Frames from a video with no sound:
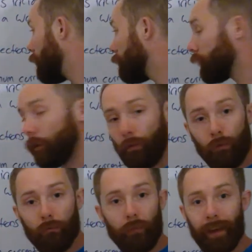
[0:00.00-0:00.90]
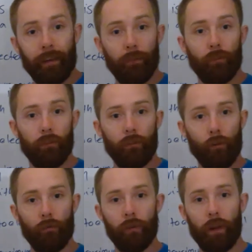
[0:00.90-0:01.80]
So that gives us the
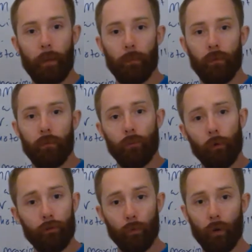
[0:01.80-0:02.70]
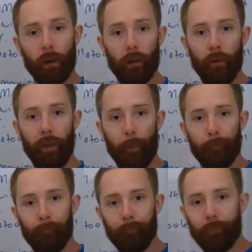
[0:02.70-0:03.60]
current in amps. So it should work out like that.
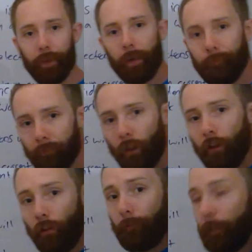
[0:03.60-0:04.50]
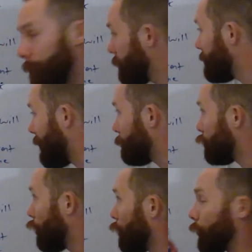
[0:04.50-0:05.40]
Okay, so feel free to have a
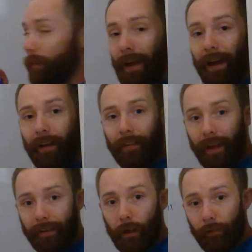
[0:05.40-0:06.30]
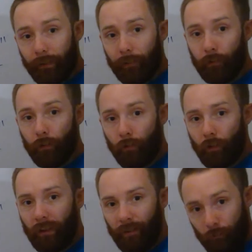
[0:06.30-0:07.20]
go at that. Now I've given you
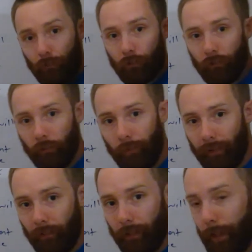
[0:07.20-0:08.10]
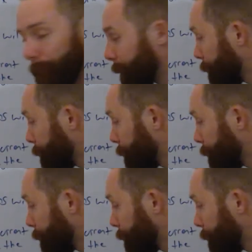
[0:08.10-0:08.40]
the instructions effectively.